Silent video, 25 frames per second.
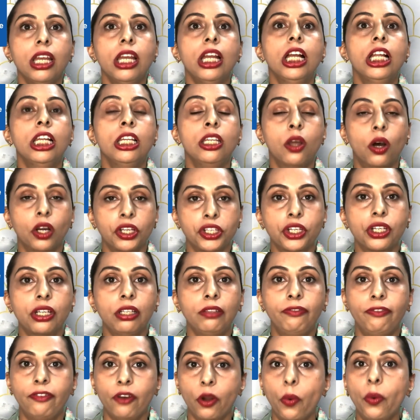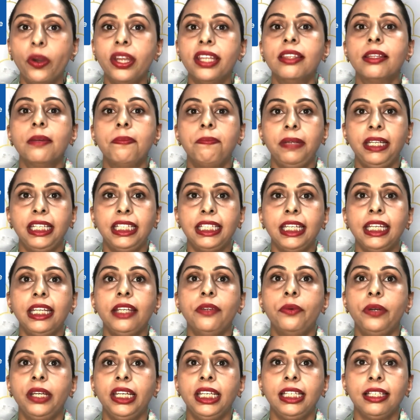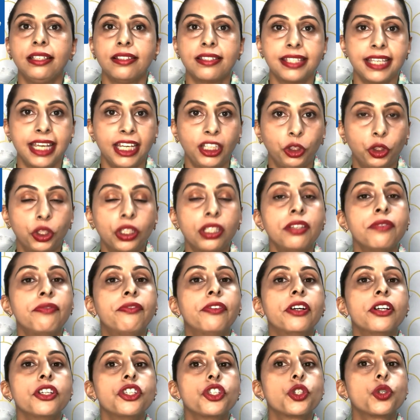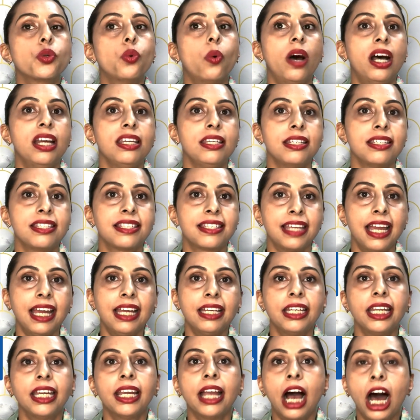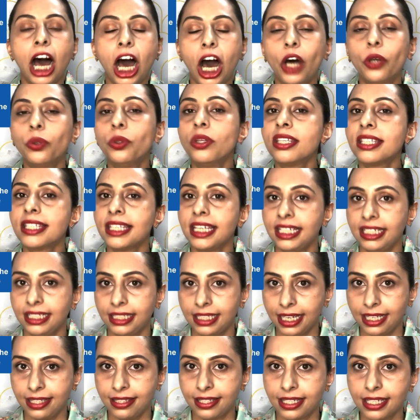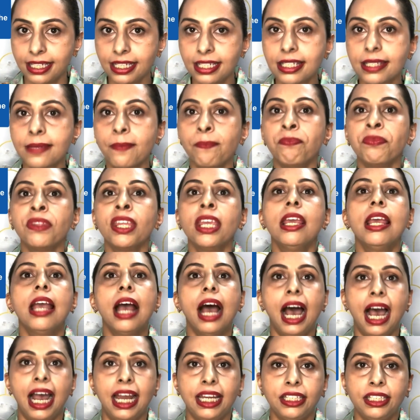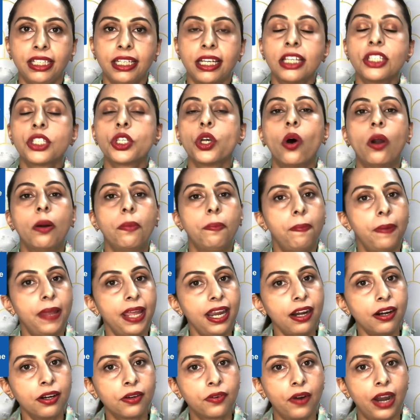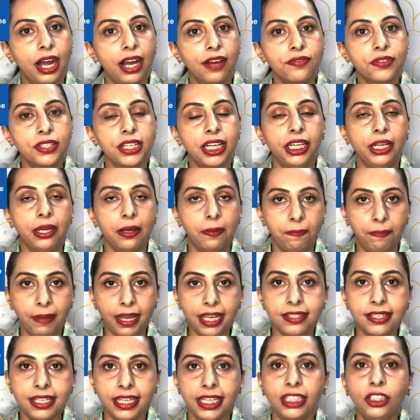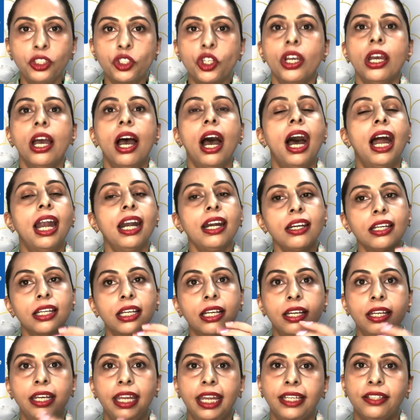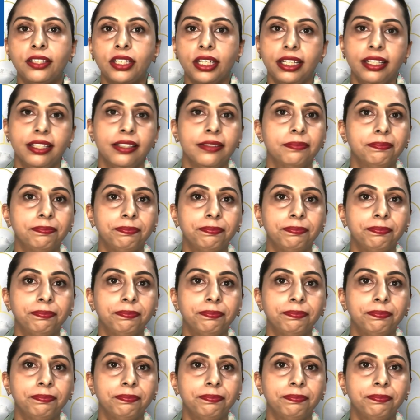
Logical flow in the PTE reading section refers to understanding how the sentences, ideas, or paragraphs in a passage are connected.